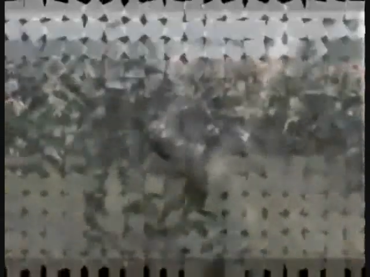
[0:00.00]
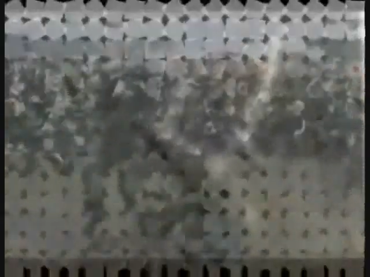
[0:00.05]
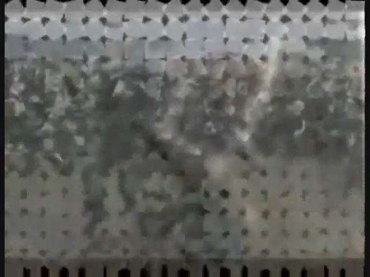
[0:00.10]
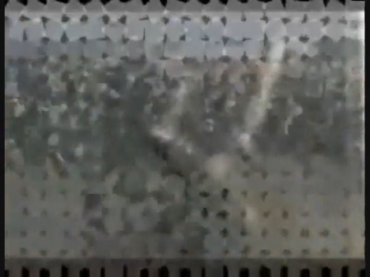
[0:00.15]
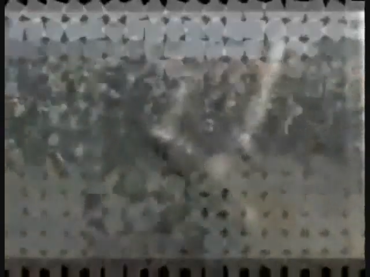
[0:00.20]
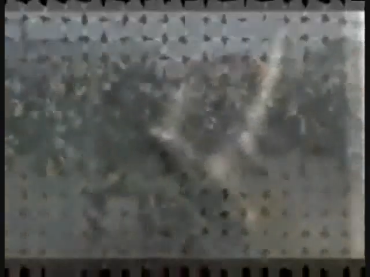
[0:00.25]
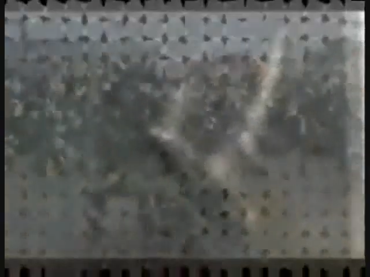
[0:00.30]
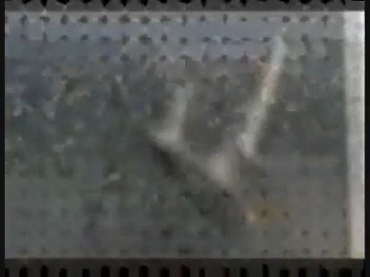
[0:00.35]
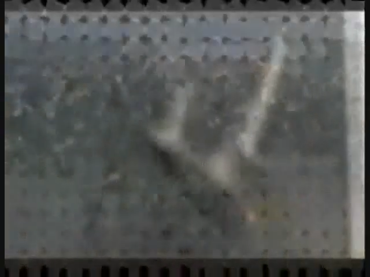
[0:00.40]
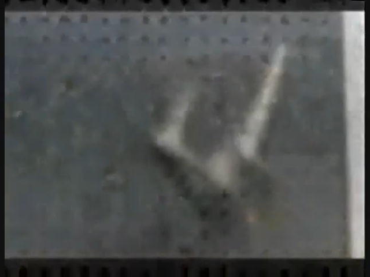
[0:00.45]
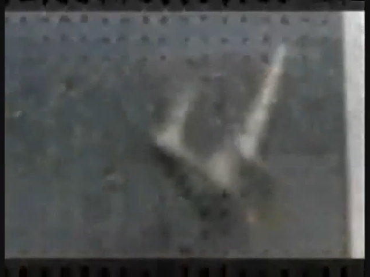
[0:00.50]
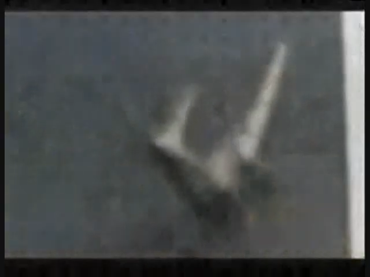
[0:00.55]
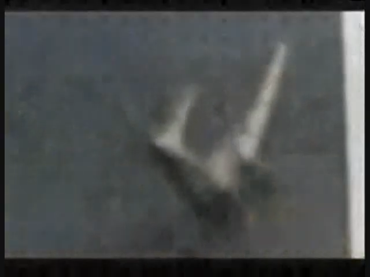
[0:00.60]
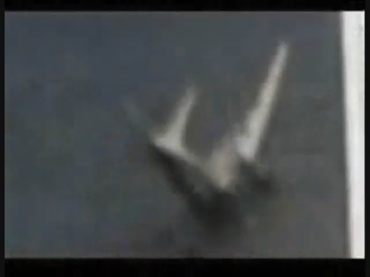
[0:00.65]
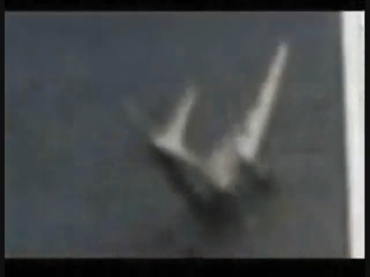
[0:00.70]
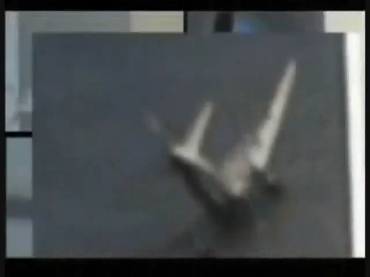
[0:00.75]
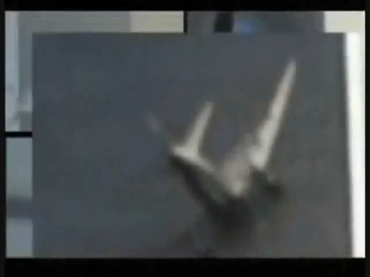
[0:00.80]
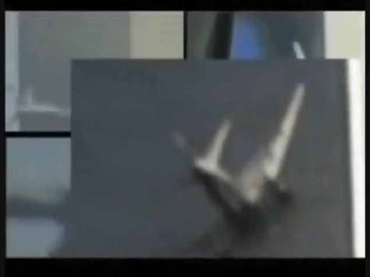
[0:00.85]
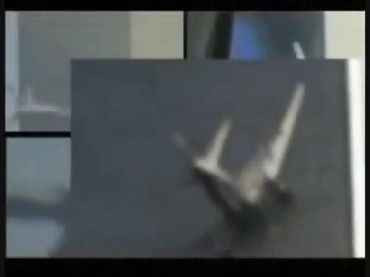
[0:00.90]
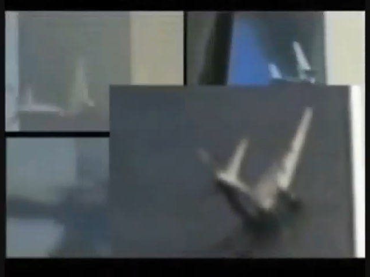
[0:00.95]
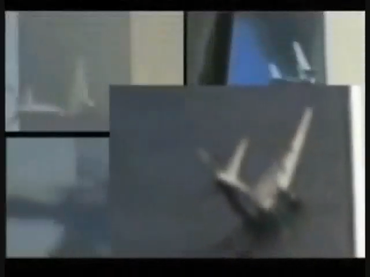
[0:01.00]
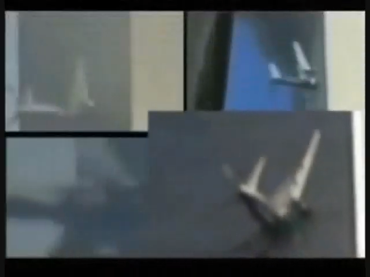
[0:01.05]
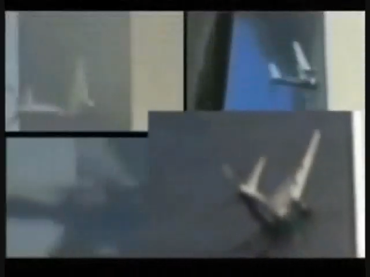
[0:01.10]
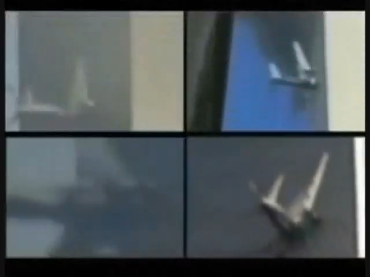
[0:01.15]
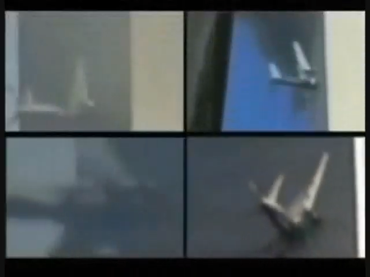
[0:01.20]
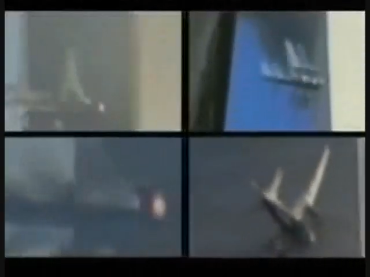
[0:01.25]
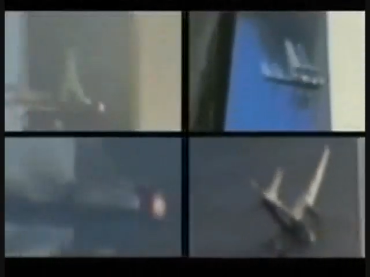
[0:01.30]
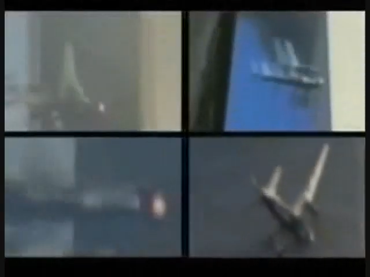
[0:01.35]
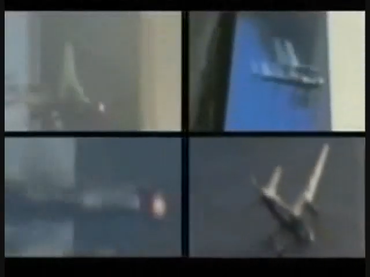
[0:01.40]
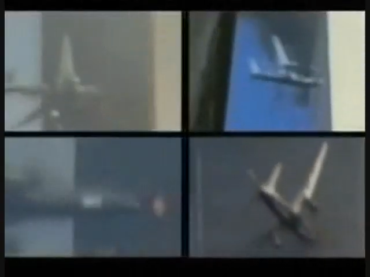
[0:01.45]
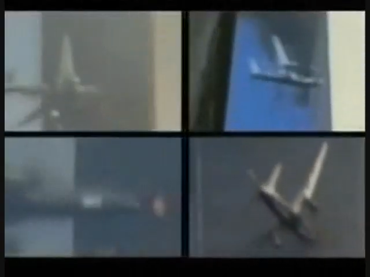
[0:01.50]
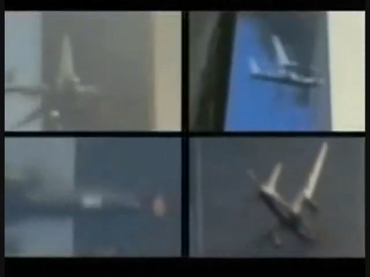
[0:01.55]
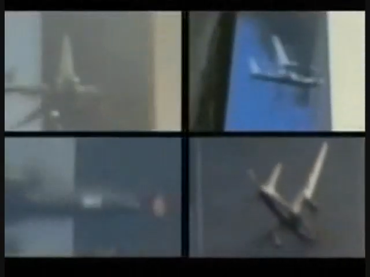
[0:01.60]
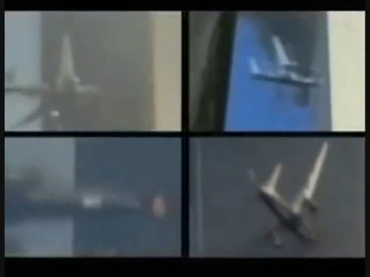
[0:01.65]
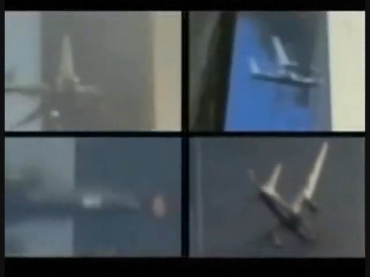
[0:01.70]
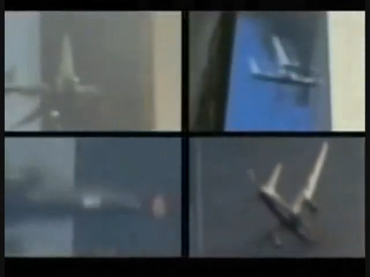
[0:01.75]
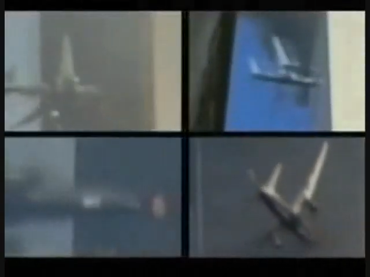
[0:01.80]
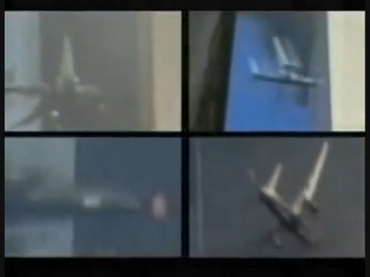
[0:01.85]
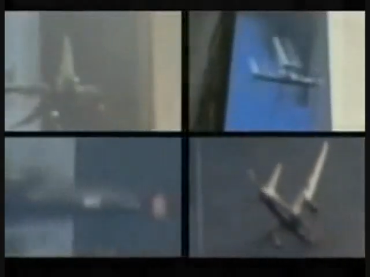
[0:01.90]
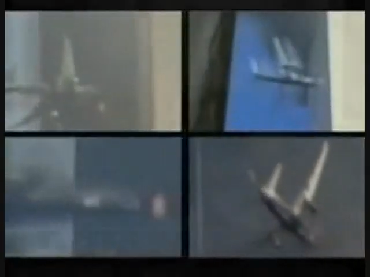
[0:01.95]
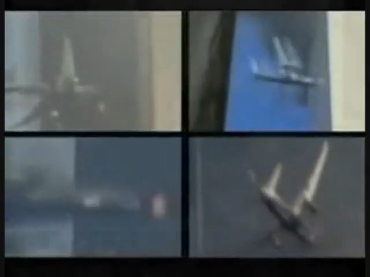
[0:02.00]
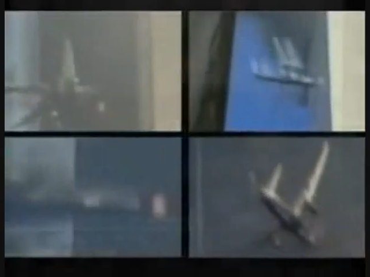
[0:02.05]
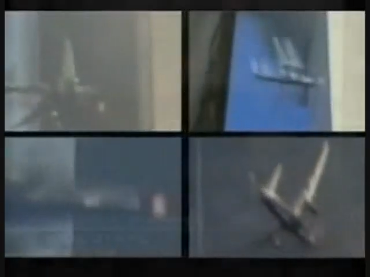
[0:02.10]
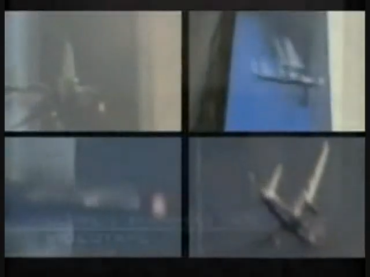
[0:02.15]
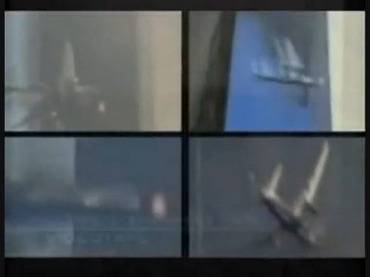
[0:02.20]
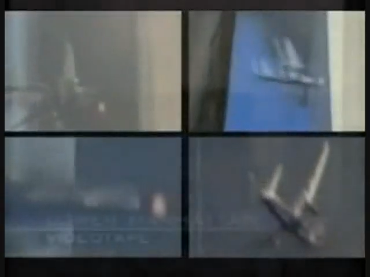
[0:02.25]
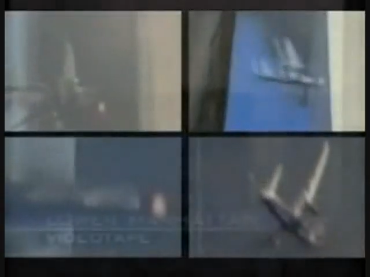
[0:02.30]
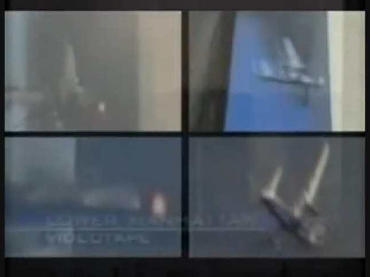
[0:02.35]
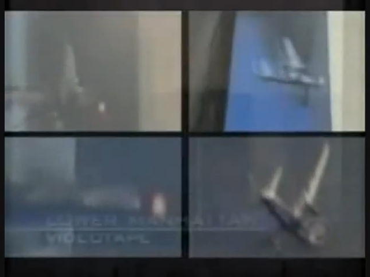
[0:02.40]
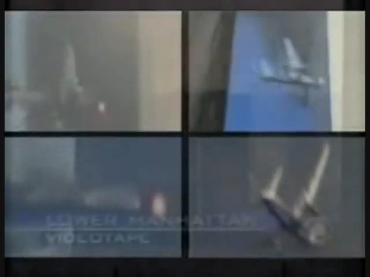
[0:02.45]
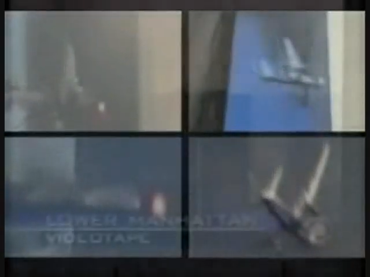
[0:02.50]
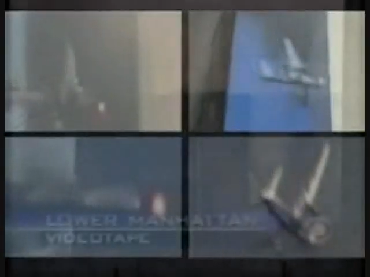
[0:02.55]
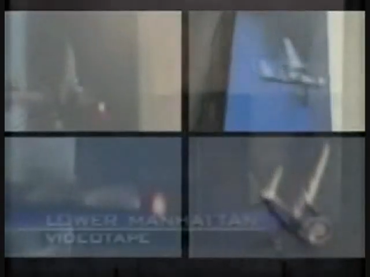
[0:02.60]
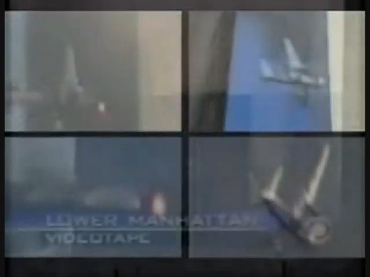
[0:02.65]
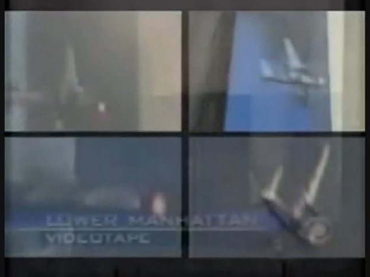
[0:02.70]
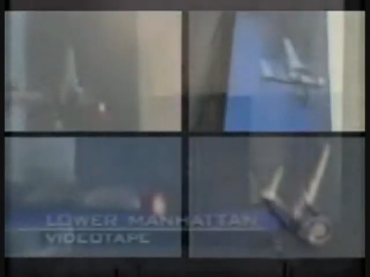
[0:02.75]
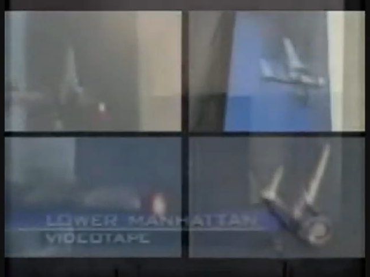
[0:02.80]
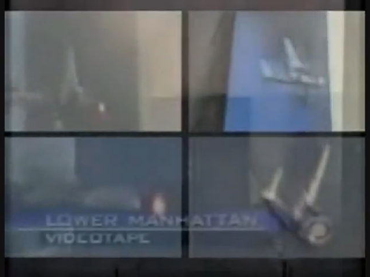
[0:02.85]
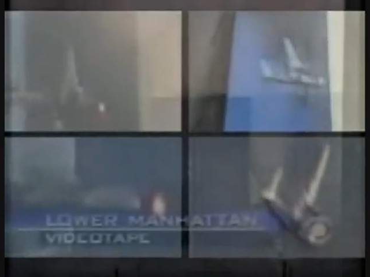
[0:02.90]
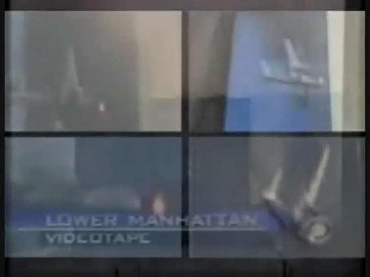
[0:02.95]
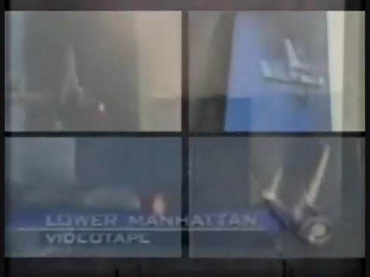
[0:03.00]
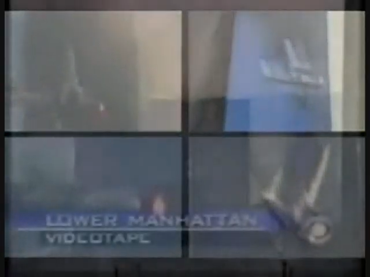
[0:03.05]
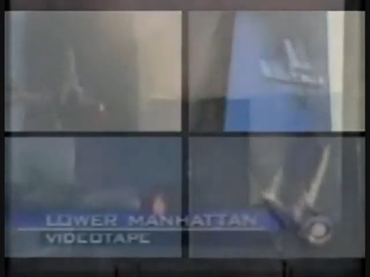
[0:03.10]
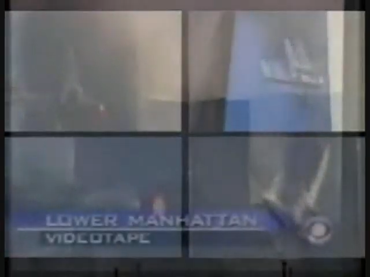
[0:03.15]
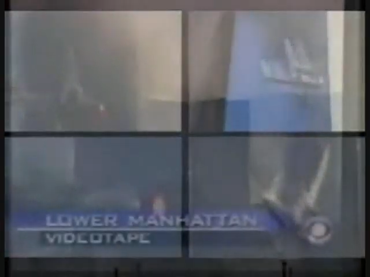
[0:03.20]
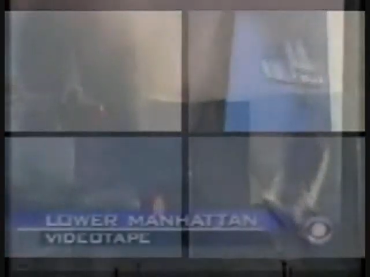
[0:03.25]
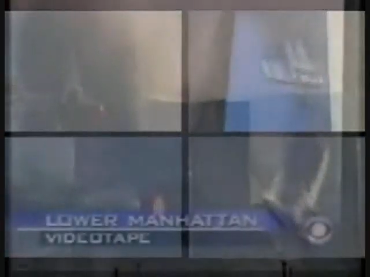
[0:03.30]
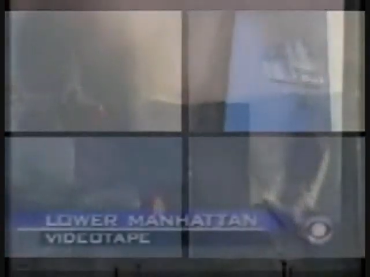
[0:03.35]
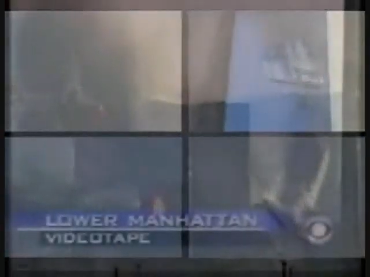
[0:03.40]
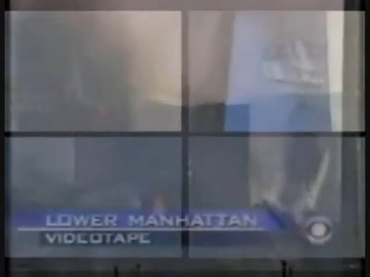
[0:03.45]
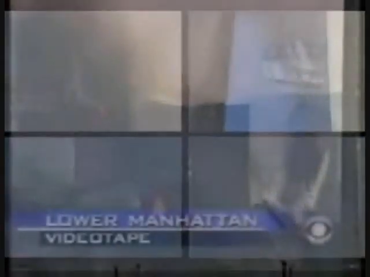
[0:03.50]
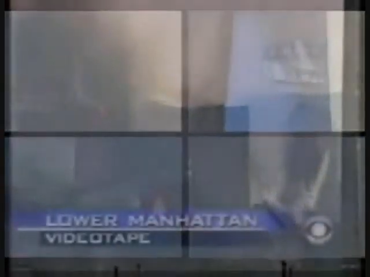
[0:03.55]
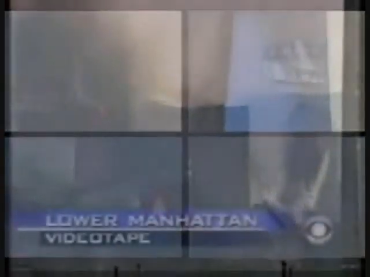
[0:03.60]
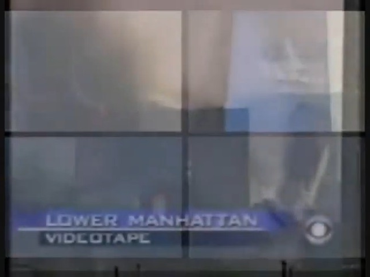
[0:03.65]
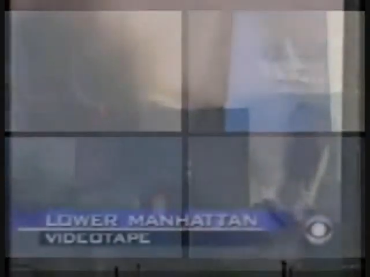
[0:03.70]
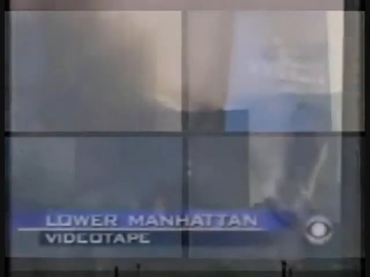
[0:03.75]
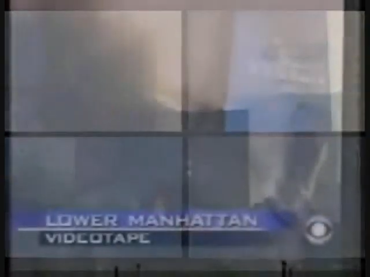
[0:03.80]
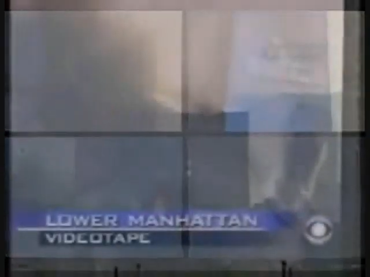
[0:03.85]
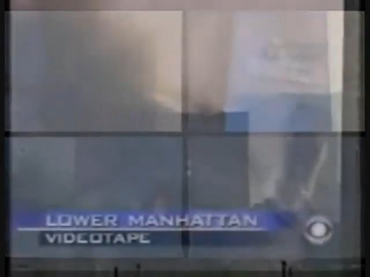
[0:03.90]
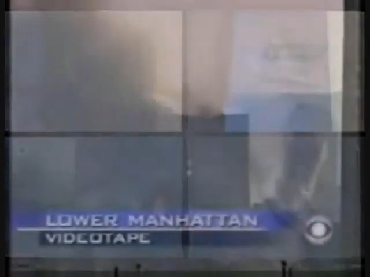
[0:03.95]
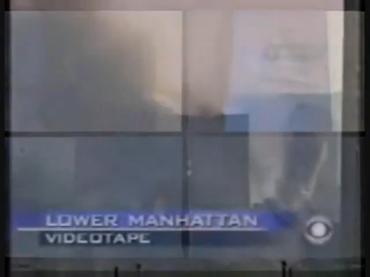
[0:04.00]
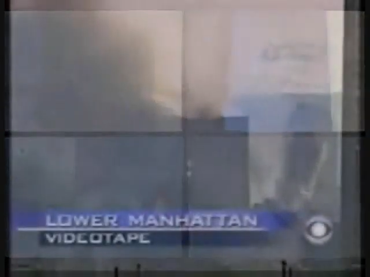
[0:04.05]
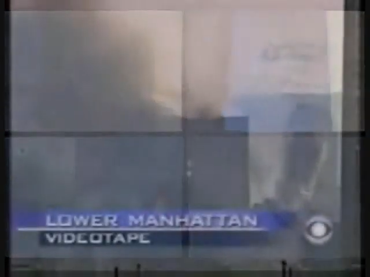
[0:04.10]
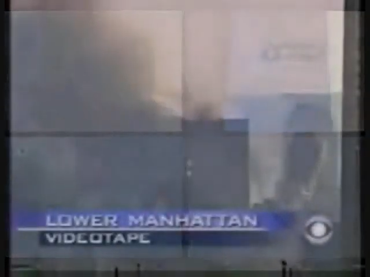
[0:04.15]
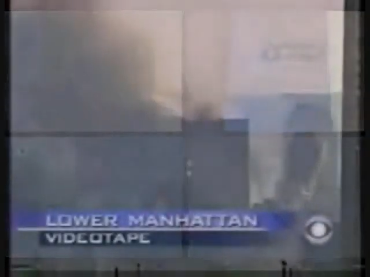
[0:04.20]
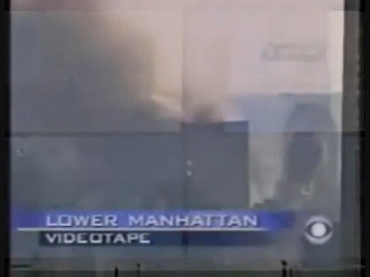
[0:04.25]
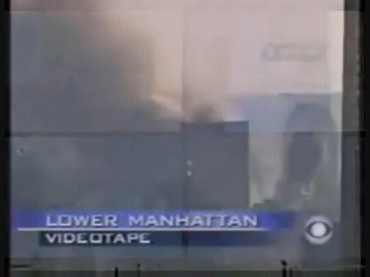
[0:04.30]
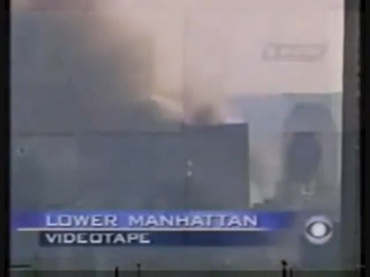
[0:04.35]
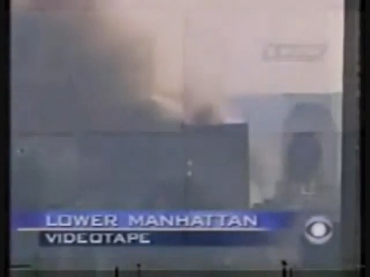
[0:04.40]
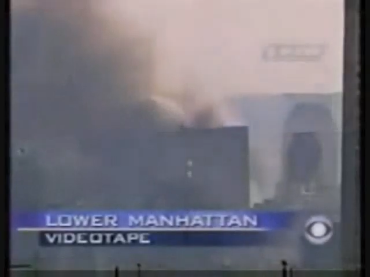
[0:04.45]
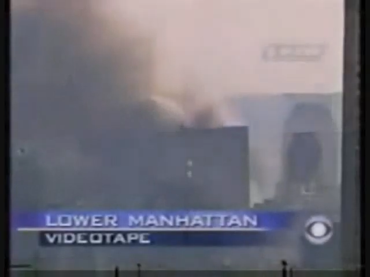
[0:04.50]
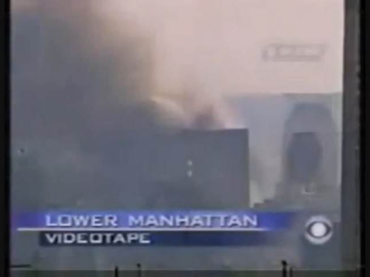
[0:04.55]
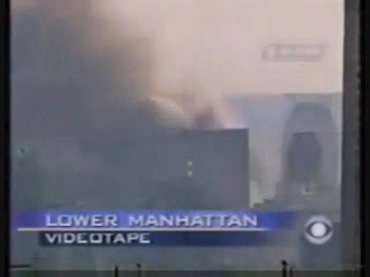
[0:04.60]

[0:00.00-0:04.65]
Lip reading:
[unreadable: no face in view]